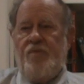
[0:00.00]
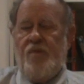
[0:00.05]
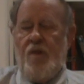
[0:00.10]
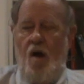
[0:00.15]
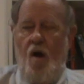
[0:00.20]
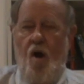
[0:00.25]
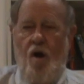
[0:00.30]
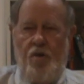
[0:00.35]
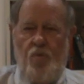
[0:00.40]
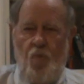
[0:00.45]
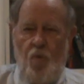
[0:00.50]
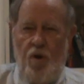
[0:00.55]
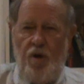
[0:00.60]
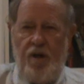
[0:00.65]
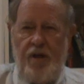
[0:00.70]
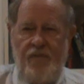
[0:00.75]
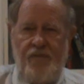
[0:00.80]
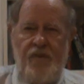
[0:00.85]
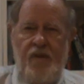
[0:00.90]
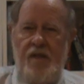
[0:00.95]
hard
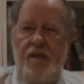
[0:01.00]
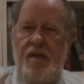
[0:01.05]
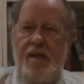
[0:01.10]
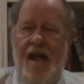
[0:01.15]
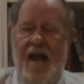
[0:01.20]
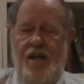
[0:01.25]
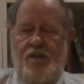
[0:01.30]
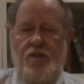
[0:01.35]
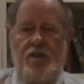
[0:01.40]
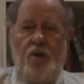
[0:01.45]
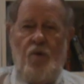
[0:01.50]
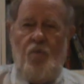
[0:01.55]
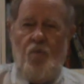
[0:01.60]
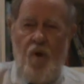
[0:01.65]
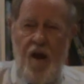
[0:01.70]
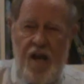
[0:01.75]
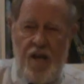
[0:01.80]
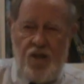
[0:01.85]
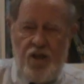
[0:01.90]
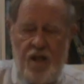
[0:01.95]
work of actually
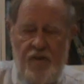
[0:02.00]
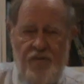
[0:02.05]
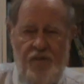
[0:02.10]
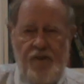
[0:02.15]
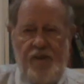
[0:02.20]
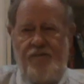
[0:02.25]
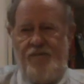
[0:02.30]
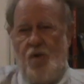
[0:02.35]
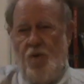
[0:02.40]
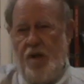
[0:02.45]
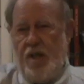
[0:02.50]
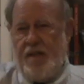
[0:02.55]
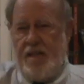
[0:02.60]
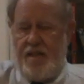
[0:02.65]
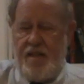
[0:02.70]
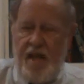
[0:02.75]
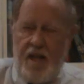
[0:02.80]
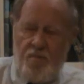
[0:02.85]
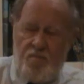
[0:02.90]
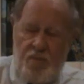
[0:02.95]
arranging for the voting to
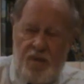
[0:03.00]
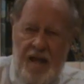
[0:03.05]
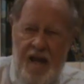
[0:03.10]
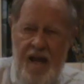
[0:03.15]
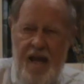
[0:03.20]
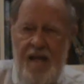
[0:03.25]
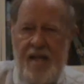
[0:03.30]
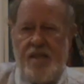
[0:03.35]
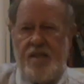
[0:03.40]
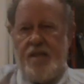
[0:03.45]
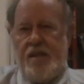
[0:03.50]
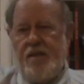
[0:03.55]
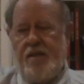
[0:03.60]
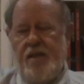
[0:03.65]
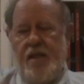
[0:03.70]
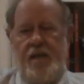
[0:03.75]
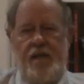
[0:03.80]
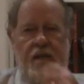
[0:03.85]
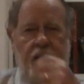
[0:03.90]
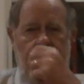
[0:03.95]
take place and
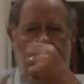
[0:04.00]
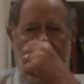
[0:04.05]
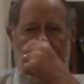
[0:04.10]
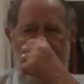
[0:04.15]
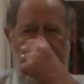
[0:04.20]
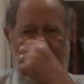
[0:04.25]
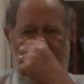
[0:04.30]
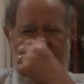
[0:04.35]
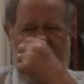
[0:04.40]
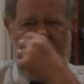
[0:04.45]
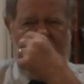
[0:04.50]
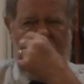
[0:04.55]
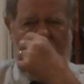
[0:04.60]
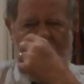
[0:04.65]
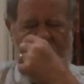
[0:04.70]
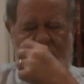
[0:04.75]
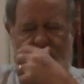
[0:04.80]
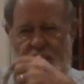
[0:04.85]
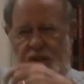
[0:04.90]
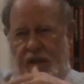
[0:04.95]

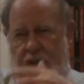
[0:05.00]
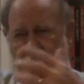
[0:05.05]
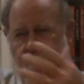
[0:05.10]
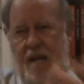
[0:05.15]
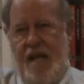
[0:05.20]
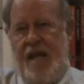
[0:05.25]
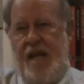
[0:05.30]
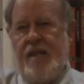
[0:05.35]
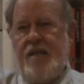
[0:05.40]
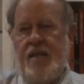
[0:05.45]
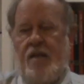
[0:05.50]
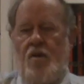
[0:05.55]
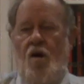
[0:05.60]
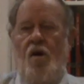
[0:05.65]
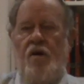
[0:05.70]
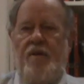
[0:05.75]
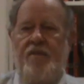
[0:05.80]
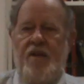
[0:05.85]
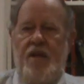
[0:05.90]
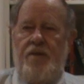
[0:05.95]
where they're going to meet and
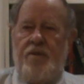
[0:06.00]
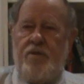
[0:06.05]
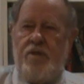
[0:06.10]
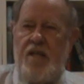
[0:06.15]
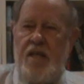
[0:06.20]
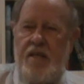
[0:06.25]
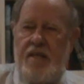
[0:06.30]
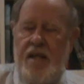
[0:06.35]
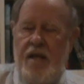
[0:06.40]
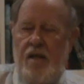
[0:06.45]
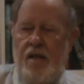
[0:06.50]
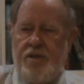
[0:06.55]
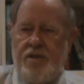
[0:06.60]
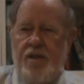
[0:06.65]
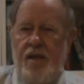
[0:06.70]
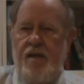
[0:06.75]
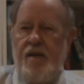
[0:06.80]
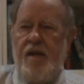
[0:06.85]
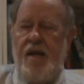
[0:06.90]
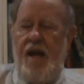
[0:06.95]
all of the other
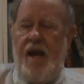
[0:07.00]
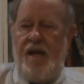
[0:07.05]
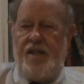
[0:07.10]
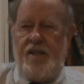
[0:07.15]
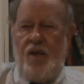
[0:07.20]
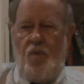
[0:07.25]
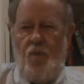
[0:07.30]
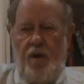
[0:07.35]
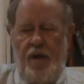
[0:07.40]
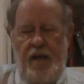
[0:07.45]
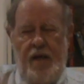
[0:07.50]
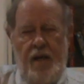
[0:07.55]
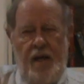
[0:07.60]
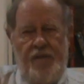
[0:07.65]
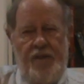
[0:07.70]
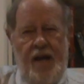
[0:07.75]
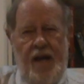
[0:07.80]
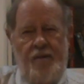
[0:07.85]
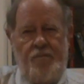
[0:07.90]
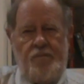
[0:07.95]
details. And they're working
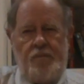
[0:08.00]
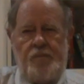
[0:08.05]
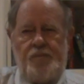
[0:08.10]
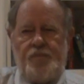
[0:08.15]
on that.